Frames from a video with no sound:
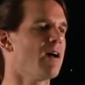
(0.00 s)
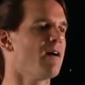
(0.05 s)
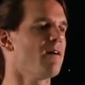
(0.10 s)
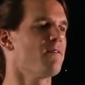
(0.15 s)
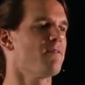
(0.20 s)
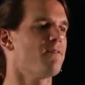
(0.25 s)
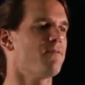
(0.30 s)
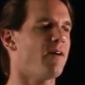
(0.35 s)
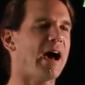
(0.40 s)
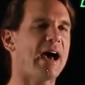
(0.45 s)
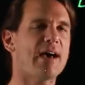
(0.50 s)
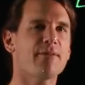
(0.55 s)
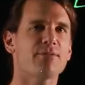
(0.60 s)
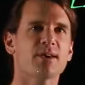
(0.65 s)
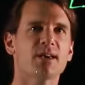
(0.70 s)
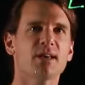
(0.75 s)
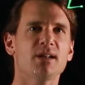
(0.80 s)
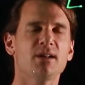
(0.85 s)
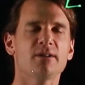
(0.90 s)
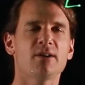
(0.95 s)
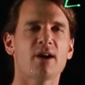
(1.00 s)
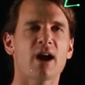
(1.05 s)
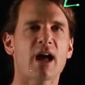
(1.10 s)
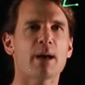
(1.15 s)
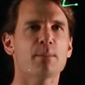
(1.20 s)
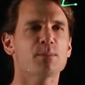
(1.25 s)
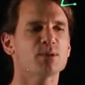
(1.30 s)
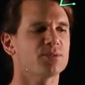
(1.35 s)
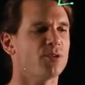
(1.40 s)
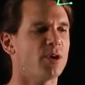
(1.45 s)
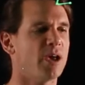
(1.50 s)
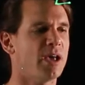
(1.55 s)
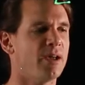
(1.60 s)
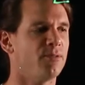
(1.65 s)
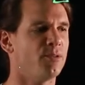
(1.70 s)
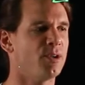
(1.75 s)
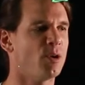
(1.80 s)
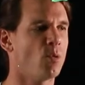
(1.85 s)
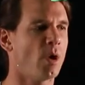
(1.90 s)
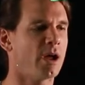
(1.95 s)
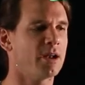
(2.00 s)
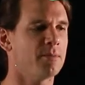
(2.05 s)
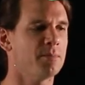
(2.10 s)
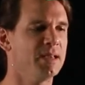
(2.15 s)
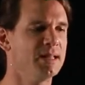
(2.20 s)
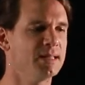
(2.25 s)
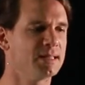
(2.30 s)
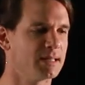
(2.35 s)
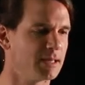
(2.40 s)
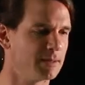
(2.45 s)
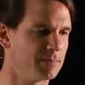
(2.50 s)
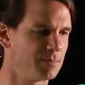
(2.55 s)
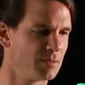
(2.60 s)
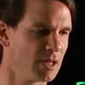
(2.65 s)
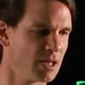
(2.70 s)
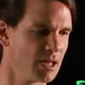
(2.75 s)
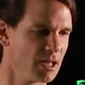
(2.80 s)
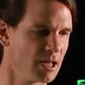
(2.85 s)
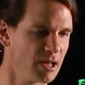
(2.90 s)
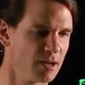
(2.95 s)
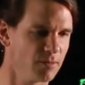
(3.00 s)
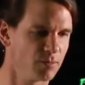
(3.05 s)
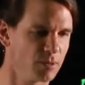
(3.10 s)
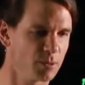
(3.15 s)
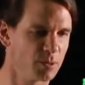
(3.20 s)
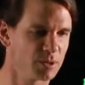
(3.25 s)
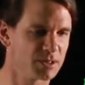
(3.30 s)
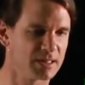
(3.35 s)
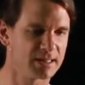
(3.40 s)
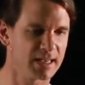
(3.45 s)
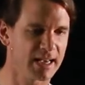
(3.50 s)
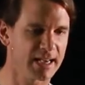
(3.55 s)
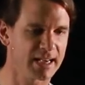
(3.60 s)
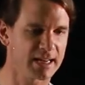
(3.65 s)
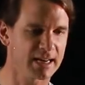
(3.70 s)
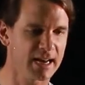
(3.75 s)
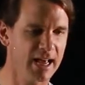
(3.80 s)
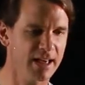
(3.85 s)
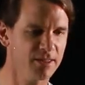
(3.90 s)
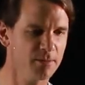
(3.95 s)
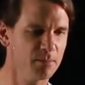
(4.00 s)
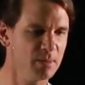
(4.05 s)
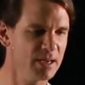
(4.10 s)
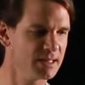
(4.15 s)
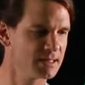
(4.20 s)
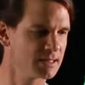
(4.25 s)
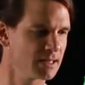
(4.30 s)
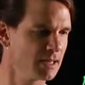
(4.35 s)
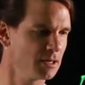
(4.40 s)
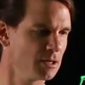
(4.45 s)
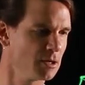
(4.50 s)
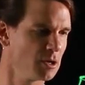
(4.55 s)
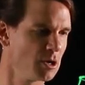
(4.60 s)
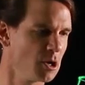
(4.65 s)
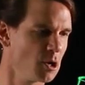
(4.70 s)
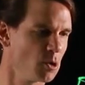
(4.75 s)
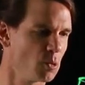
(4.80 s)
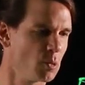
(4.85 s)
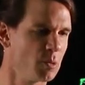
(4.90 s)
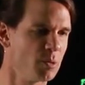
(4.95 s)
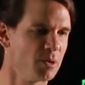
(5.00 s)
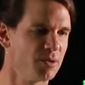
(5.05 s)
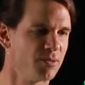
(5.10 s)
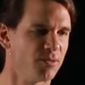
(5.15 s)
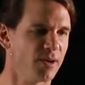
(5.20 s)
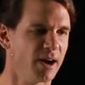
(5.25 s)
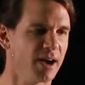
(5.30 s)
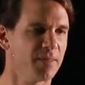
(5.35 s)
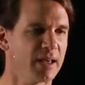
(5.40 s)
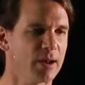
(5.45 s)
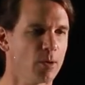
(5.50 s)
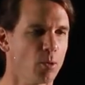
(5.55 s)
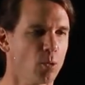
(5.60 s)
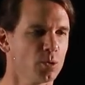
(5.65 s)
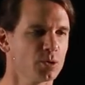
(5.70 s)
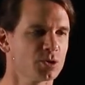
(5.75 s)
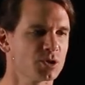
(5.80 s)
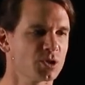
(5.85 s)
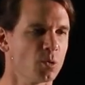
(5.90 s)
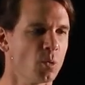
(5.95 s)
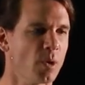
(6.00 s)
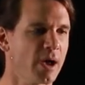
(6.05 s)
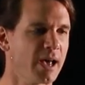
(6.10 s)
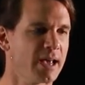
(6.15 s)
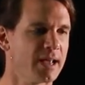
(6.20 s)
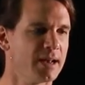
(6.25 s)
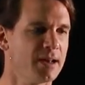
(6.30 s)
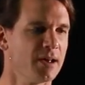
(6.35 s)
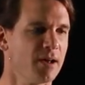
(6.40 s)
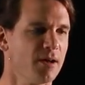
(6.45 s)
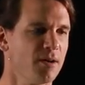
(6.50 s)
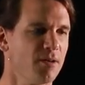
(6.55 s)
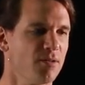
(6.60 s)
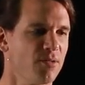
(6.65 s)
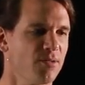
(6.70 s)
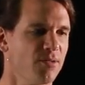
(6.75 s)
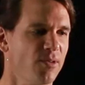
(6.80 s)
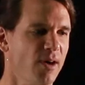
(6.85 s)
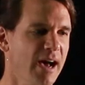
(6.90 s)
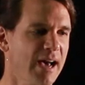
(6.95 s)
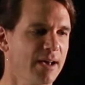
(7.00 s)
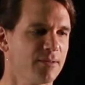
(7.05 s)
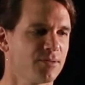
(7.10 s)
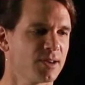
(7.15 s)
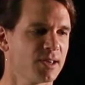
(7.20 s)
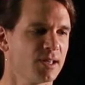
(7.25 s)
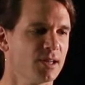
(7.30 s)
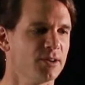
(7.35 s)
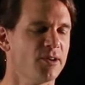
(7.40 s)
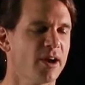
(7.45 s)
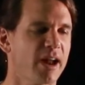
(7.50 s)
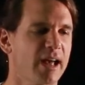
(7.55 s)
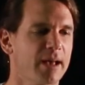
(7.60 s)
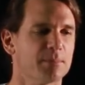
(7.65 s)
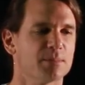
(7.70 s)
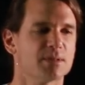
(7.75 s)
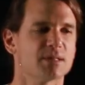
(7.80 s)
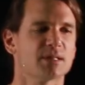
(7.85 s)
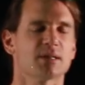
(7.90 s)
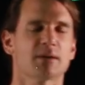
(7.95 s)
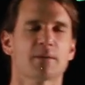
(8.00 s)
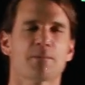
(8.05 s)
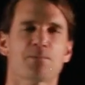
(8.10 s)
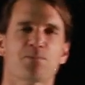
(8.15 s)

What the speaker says: 5 kilograms for every 1 meter. If we were to take another meter, we would find that also weighed 5 kilograms.